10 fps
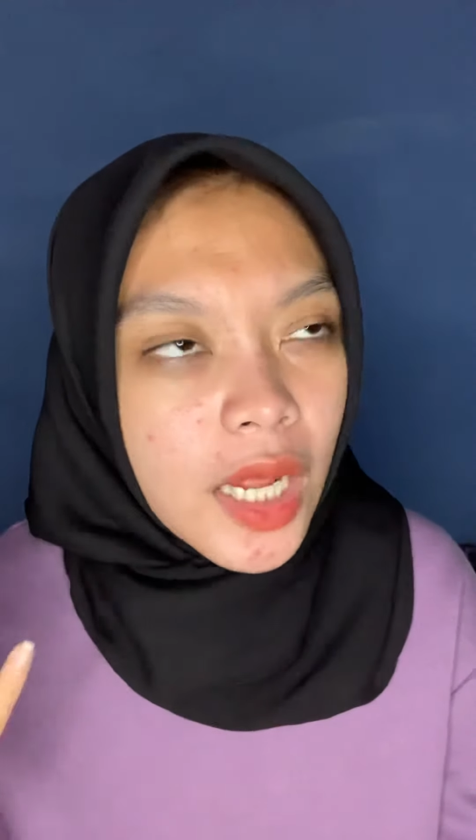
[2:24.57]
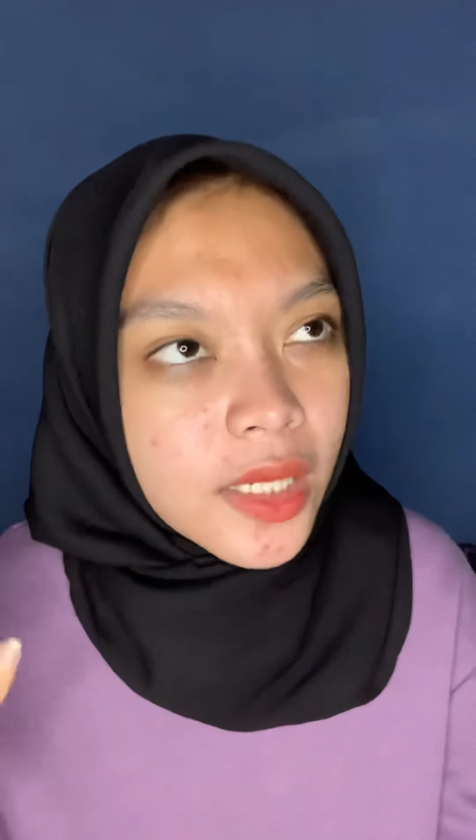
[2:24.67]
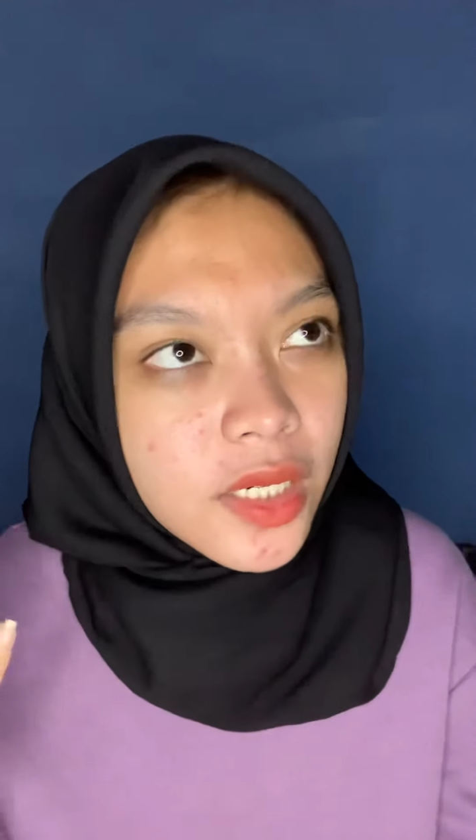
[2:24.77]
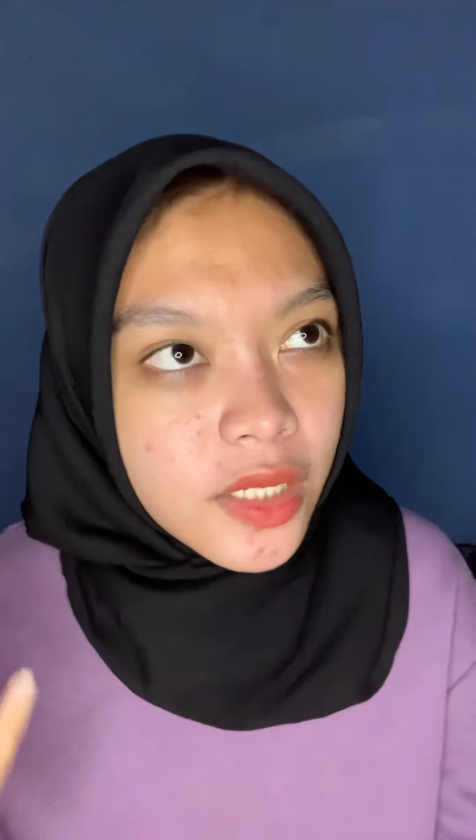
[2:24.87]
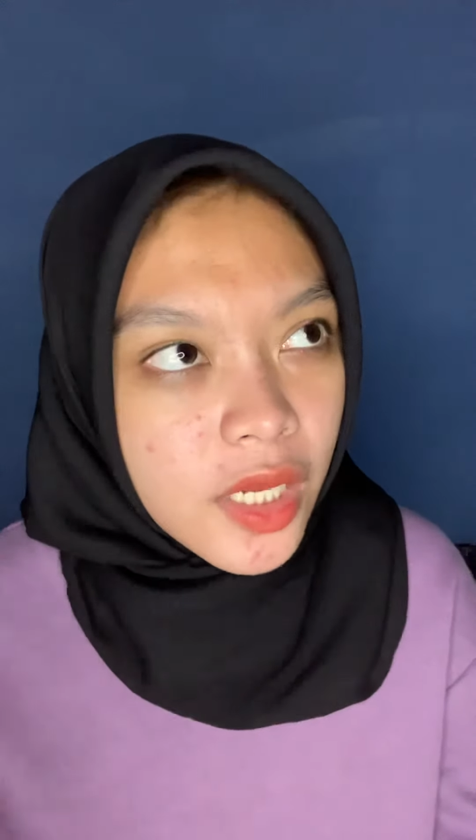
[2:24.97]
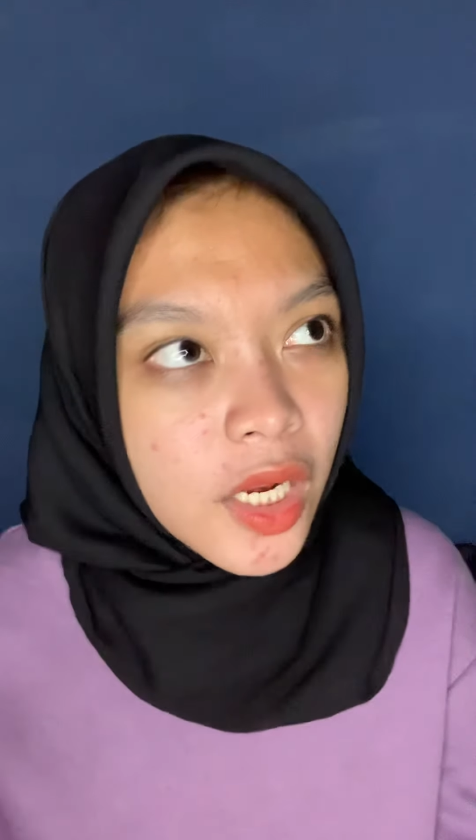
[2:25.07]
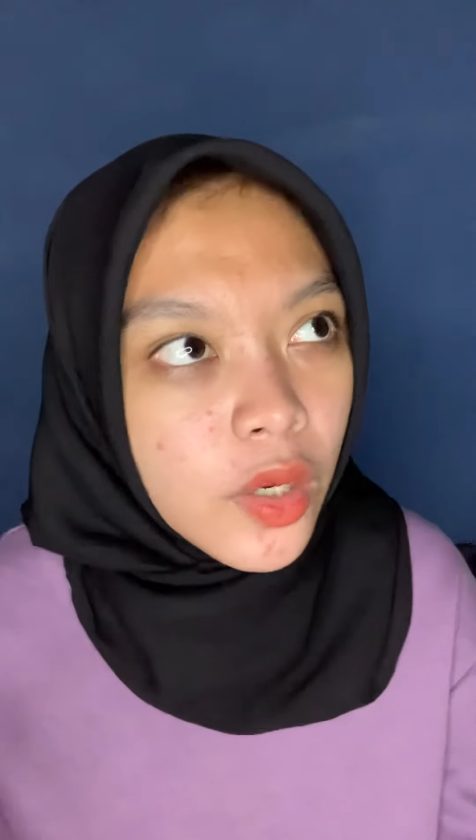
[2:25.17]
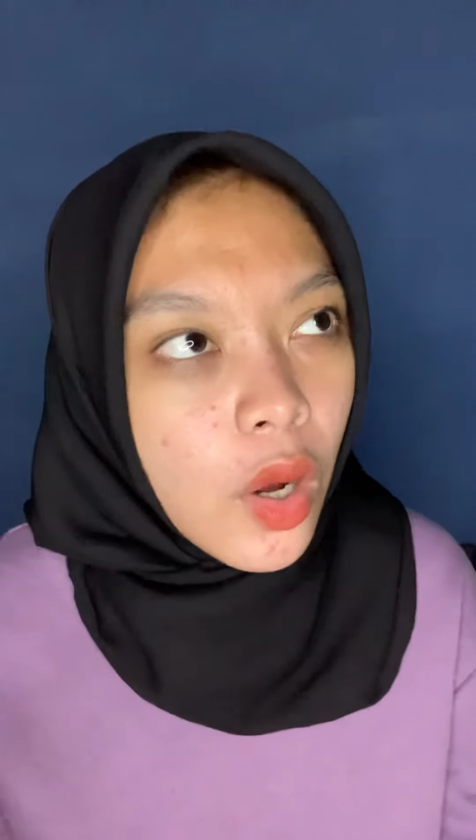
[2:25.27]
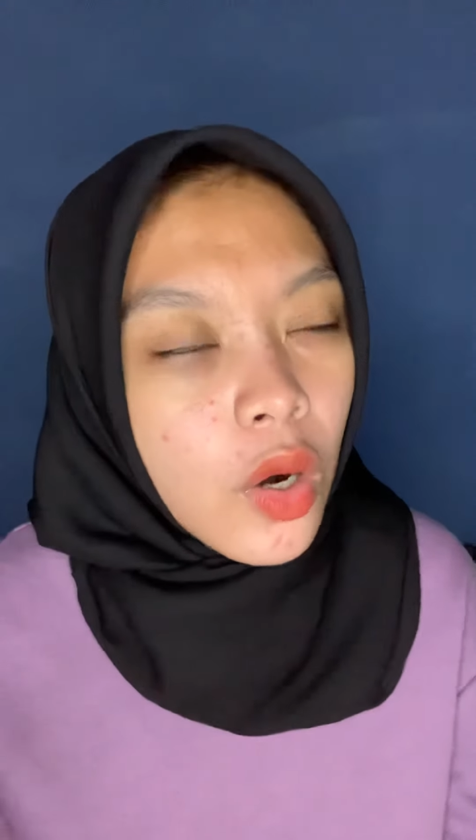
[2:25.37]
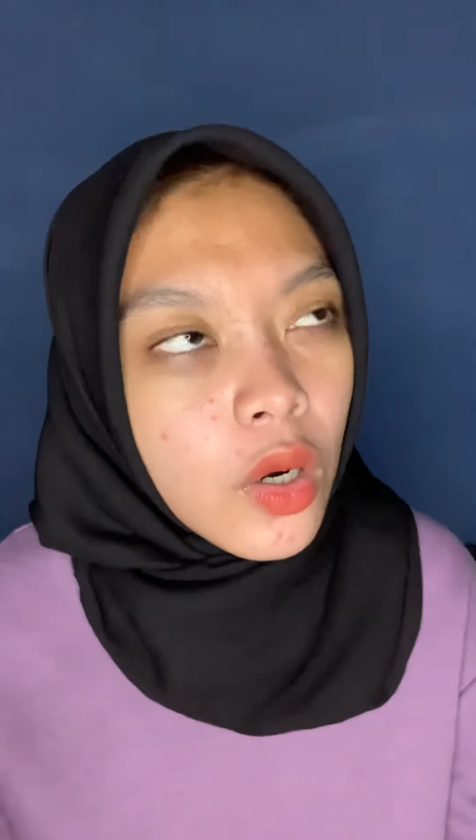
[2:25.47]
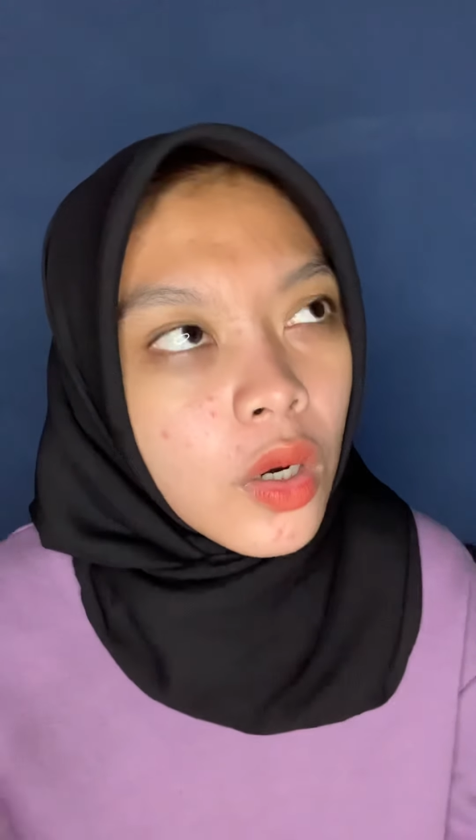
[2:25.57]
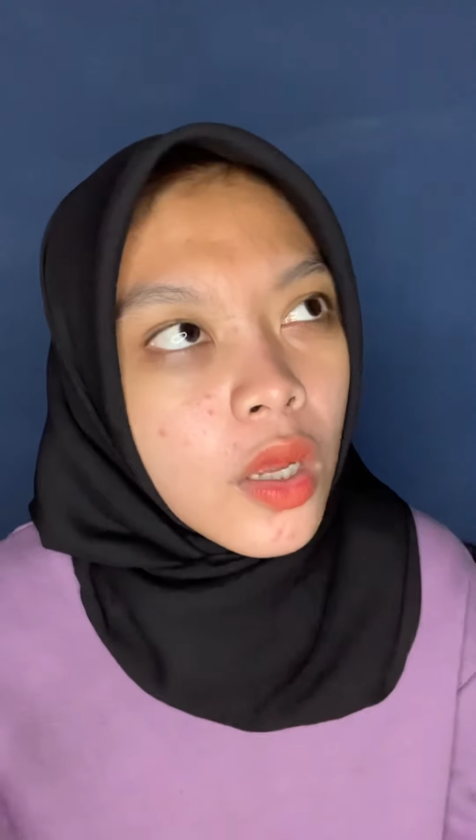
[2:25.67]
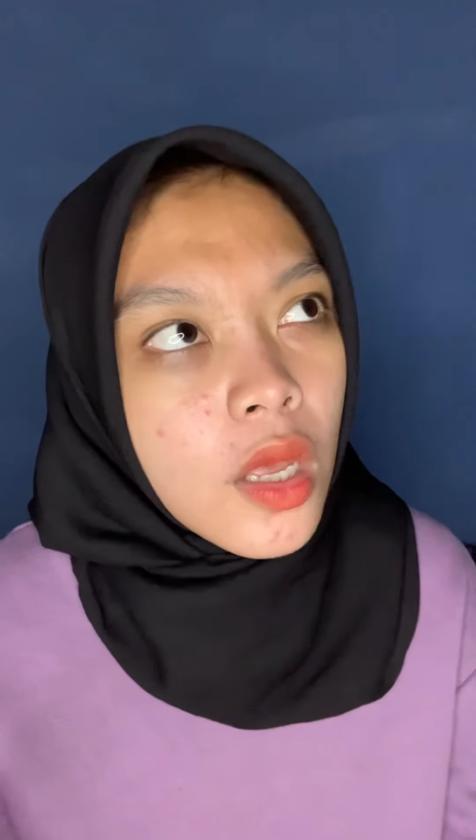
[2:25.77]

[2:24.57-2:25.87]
understand, or